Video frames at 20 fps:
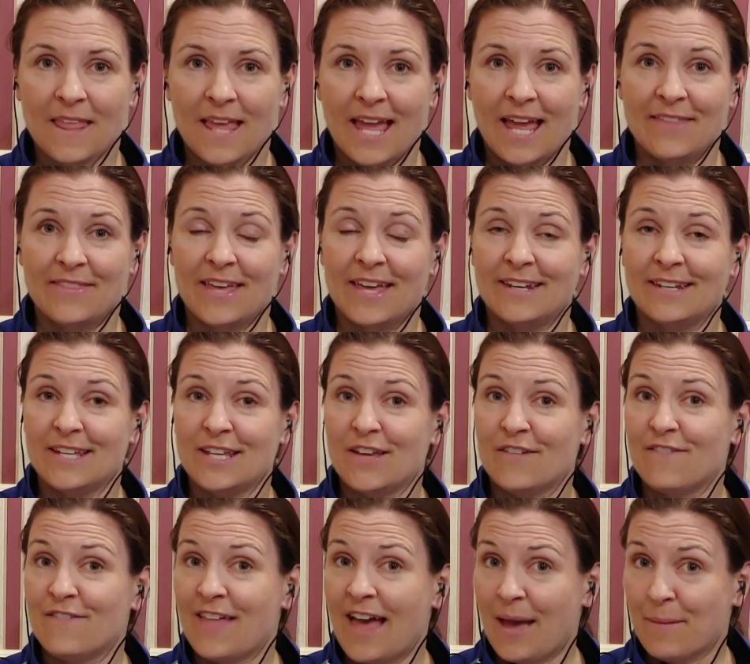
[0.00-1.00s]
And then
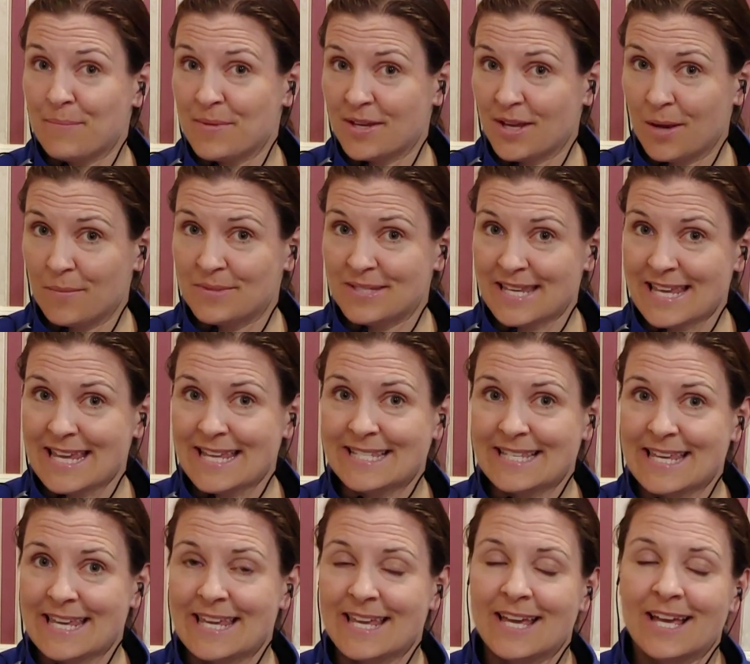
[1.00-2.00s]
if that becomes
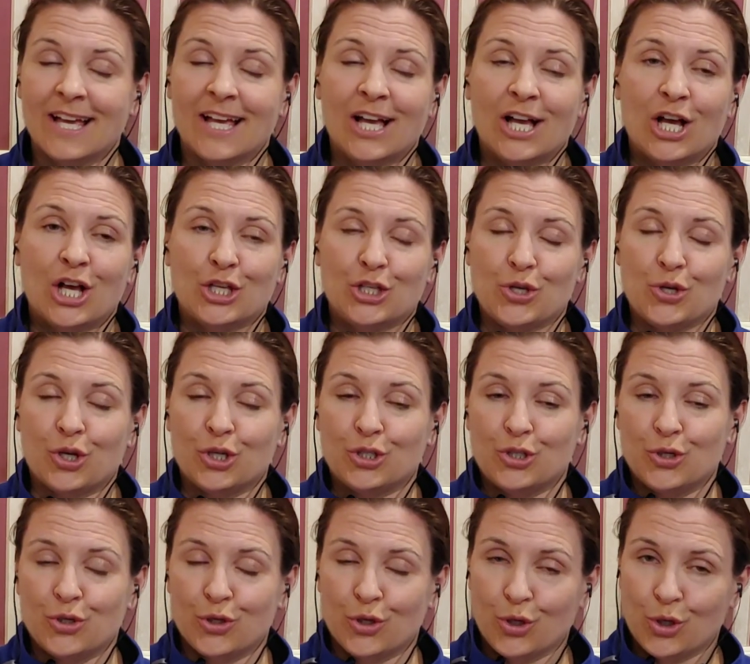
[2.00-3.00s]
easy, you can
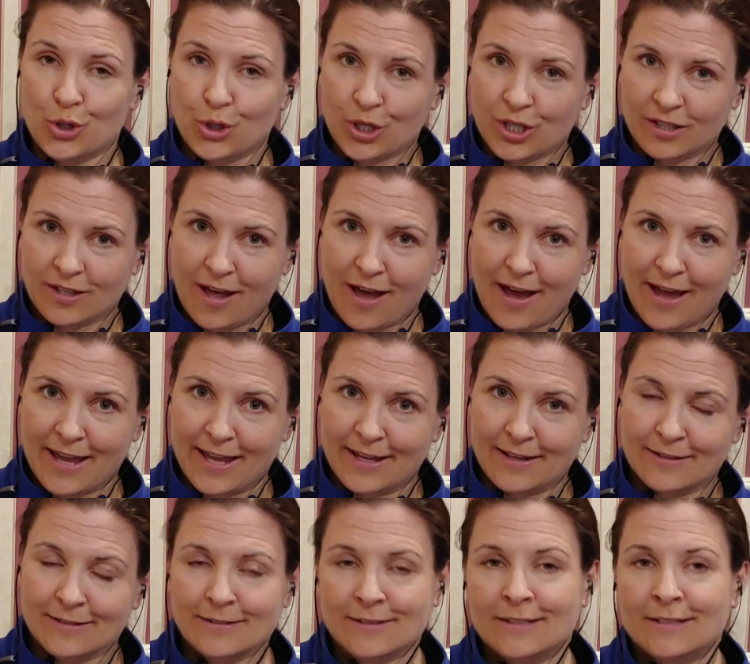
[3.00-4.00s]
do the hook
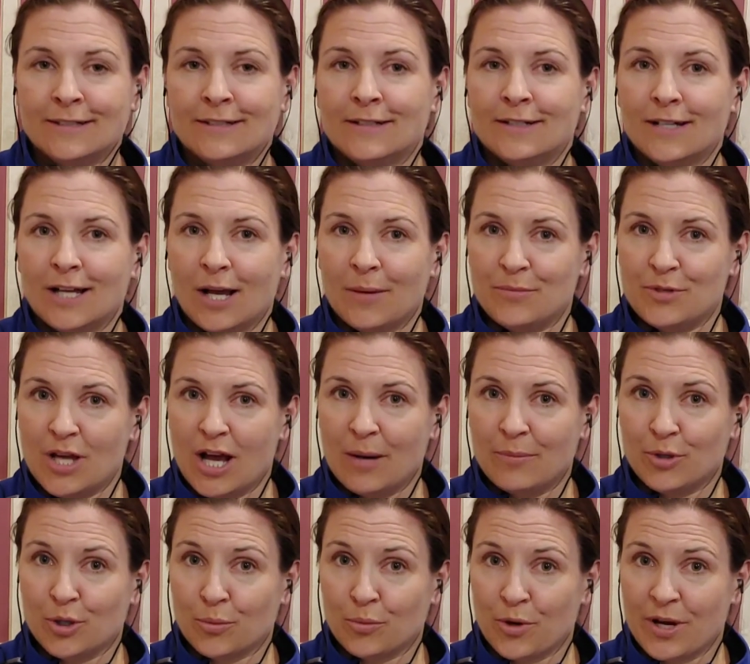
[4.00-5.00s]
lying
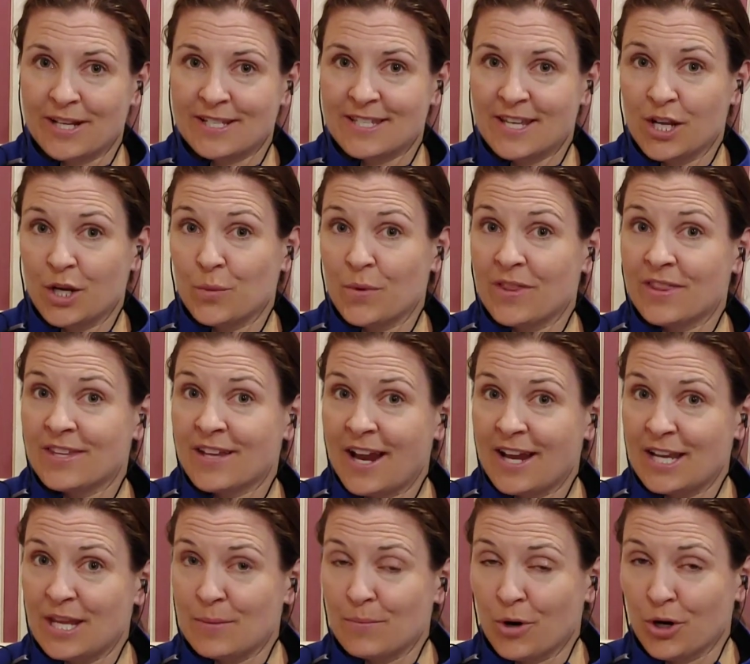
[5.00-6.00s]
abdominal bracing with
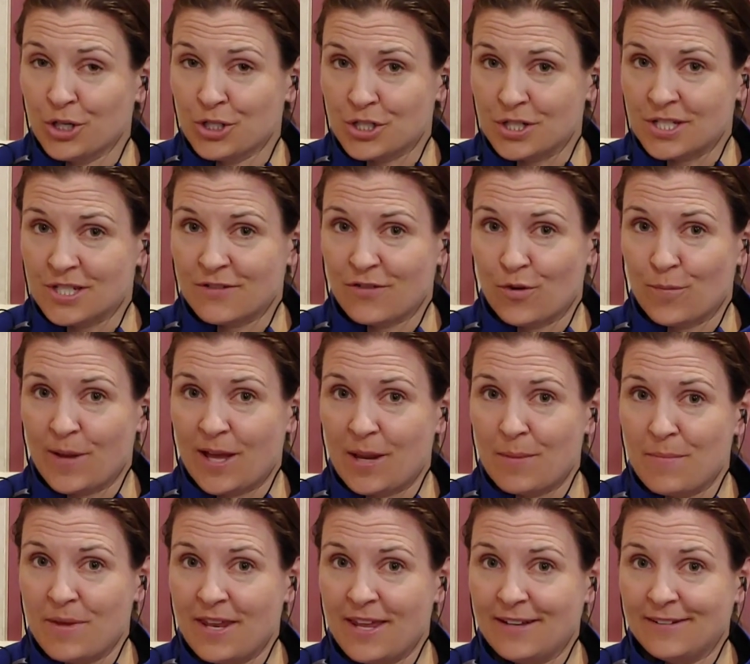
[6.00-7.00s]
tiny marches for about
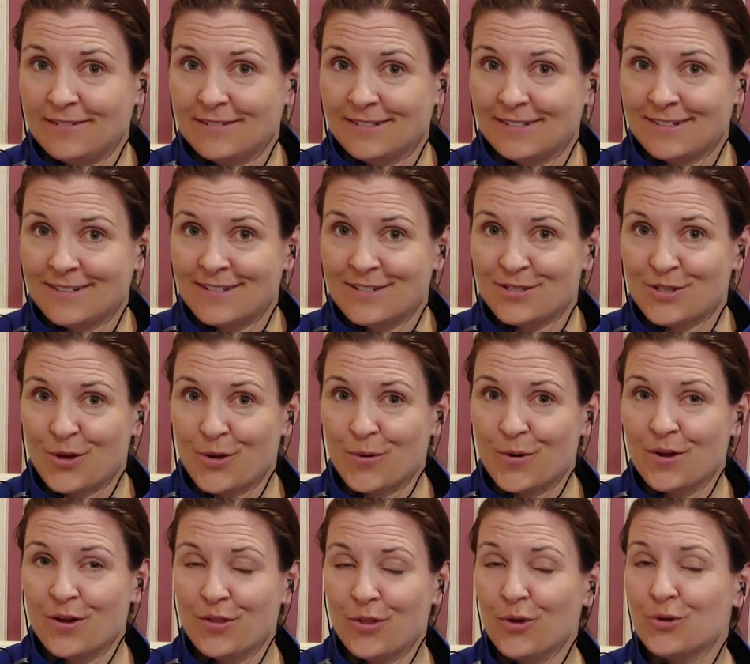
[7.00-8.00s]
a minute. So
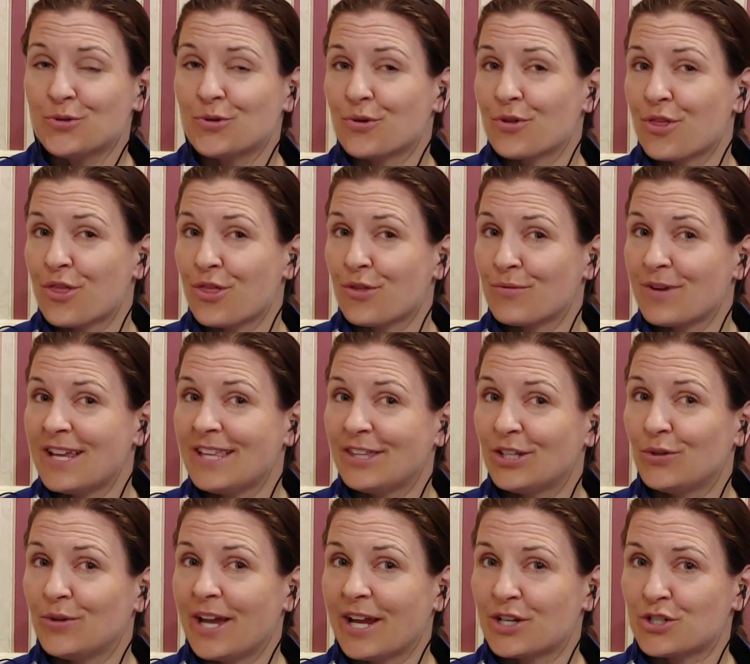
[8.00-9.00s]
those are 3
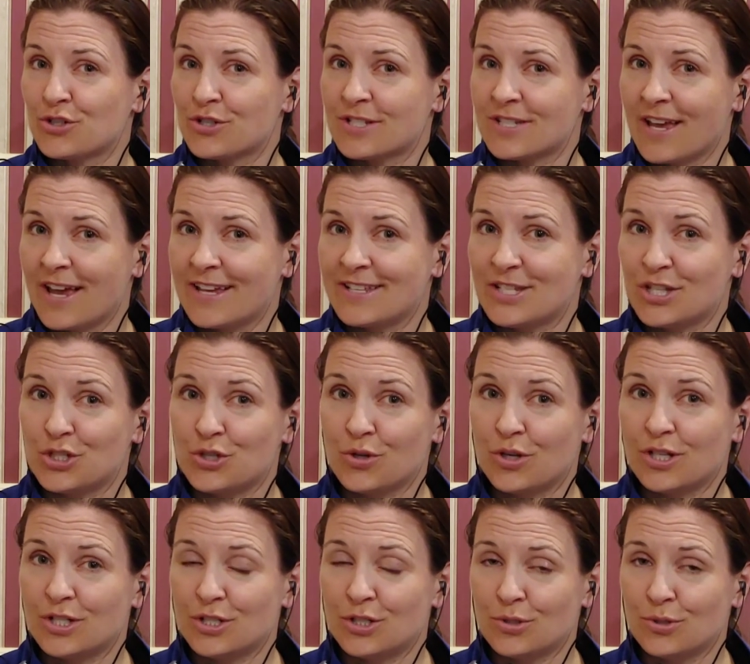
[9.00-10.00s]
little exercises you
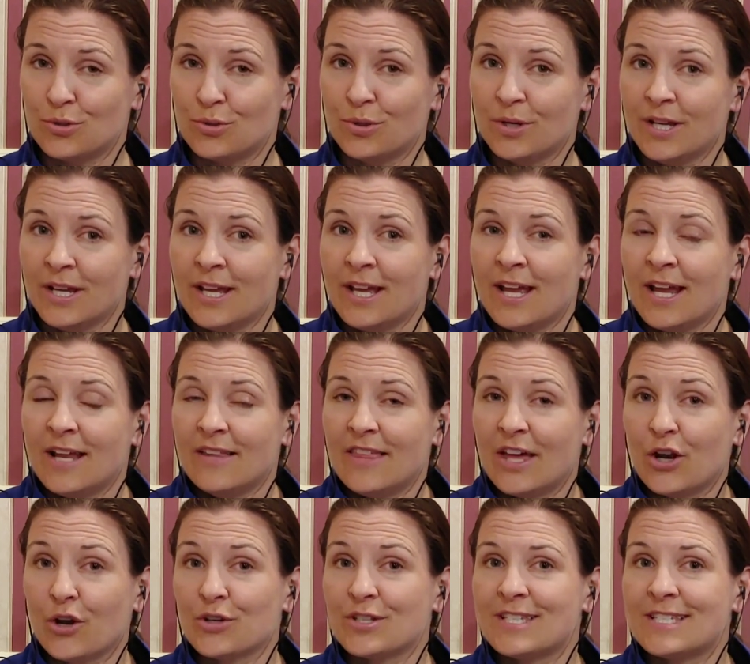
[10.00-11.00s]
can do
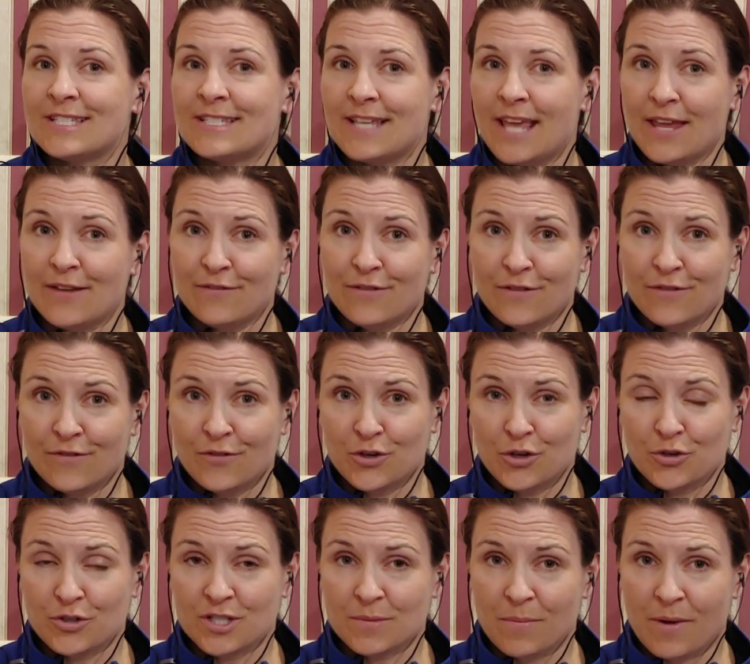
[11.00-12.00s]
that are safe for
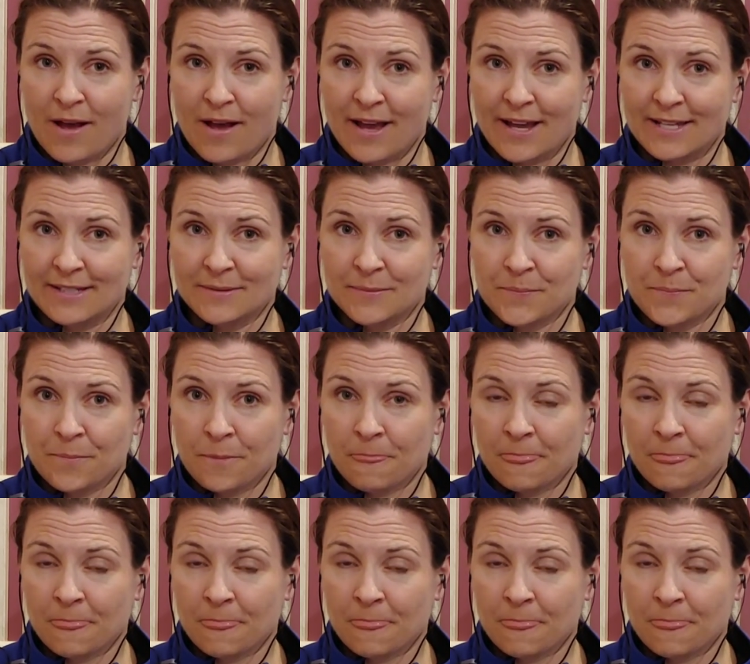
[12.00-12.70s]
your spine,